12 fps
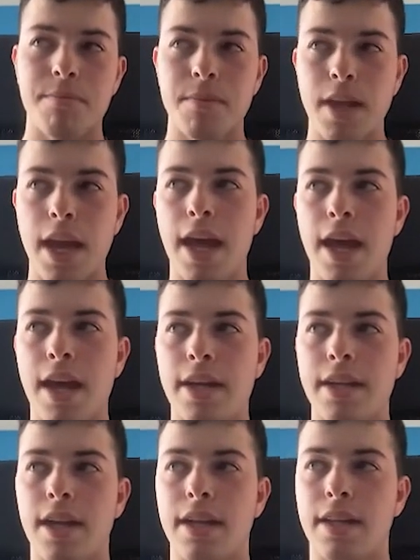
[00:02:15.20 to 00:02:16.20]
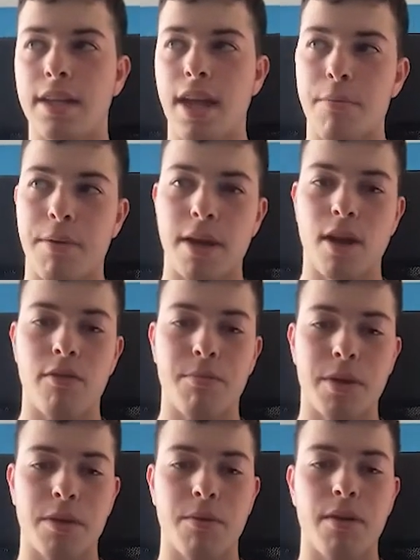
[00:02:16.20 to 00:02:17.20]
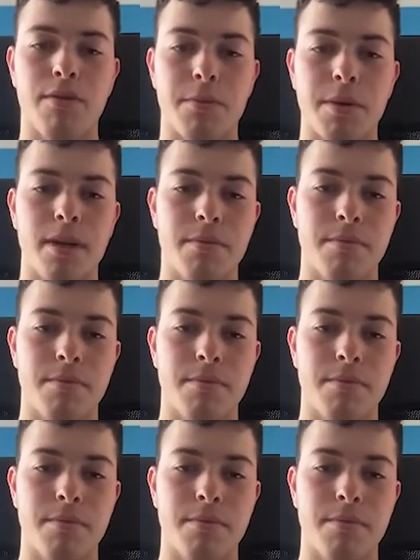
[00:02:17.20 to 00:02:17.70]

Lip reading: And that paid off pretty well for me.